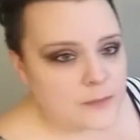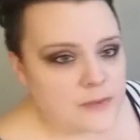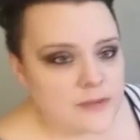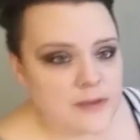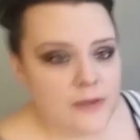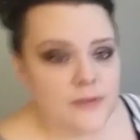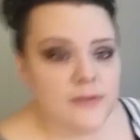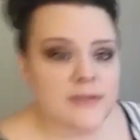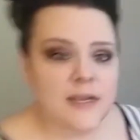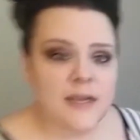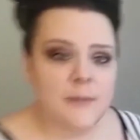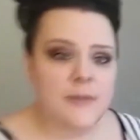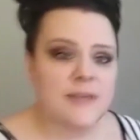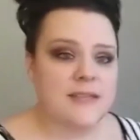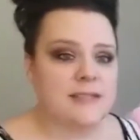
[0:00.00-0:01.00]
the other day
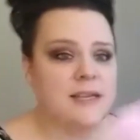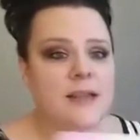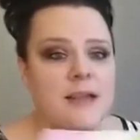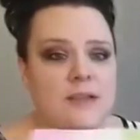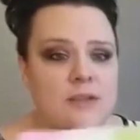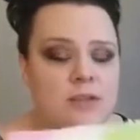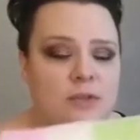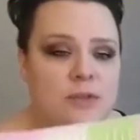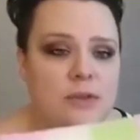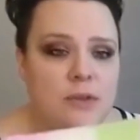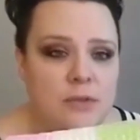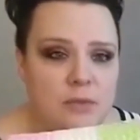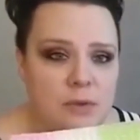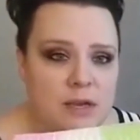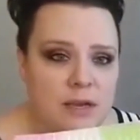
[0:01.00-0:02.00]
because I like the
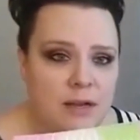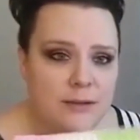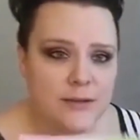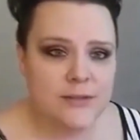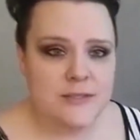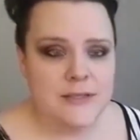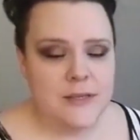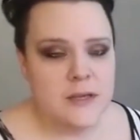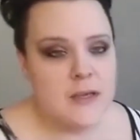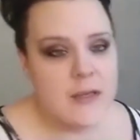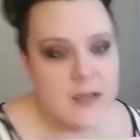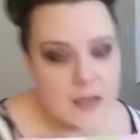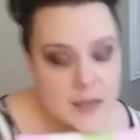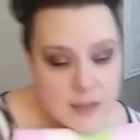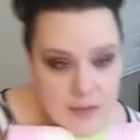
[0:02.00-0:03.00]
three colors.
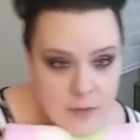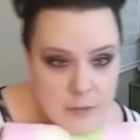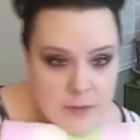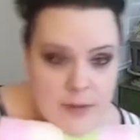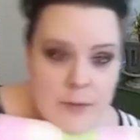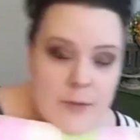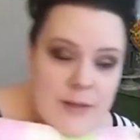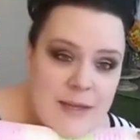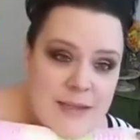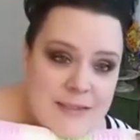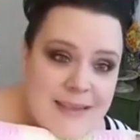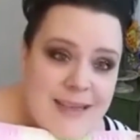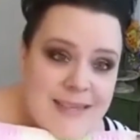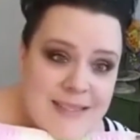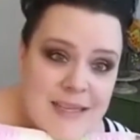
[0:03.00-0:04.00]
And then when I realized
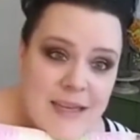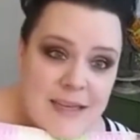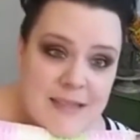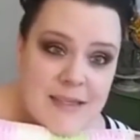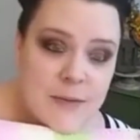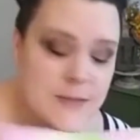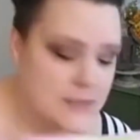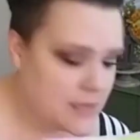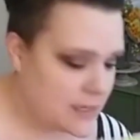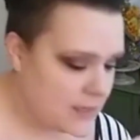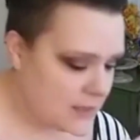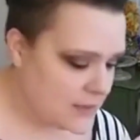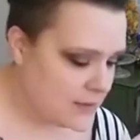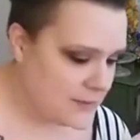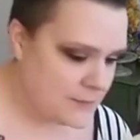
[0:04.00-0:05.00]
last night as I was
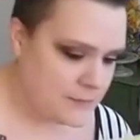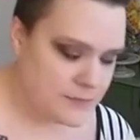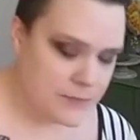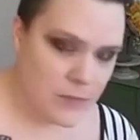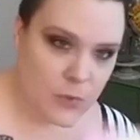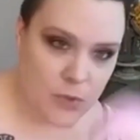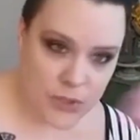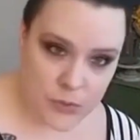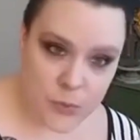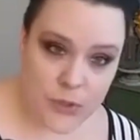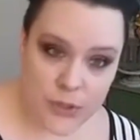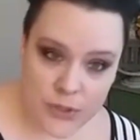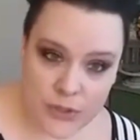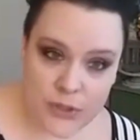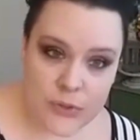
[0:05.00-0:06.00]
cutting it, because we're
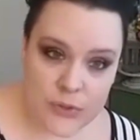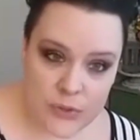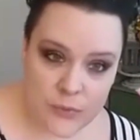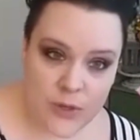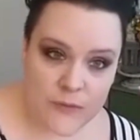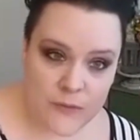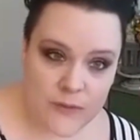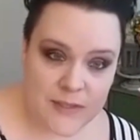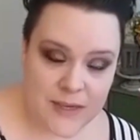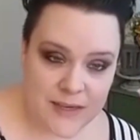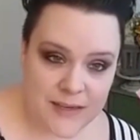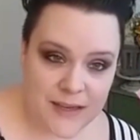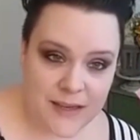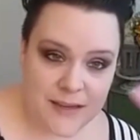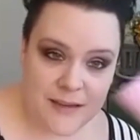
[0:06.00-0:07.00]
going to use the ruffle
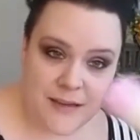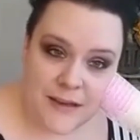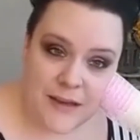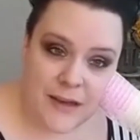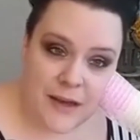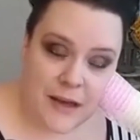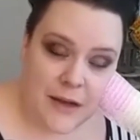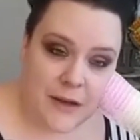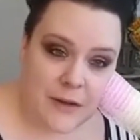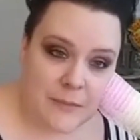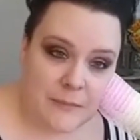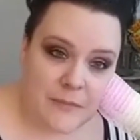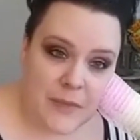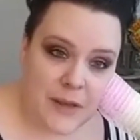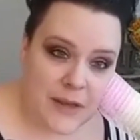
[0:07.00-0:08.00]
technique,
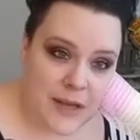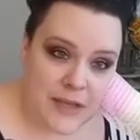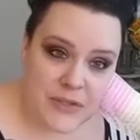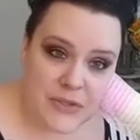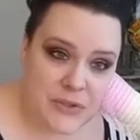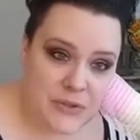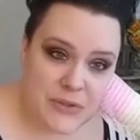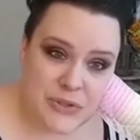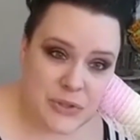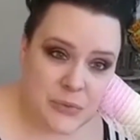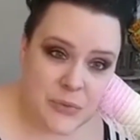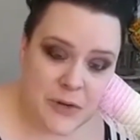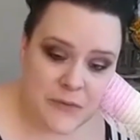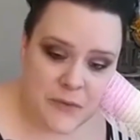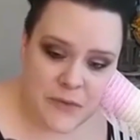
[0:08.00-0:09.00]
as soon as you
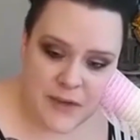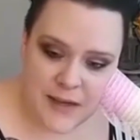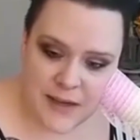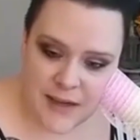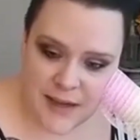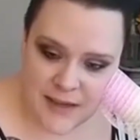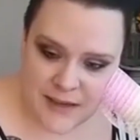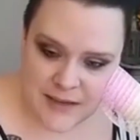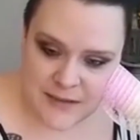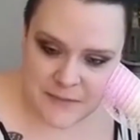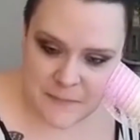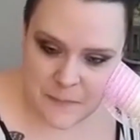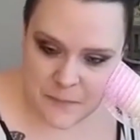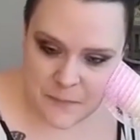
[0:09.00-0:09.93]
ruffle that guy in,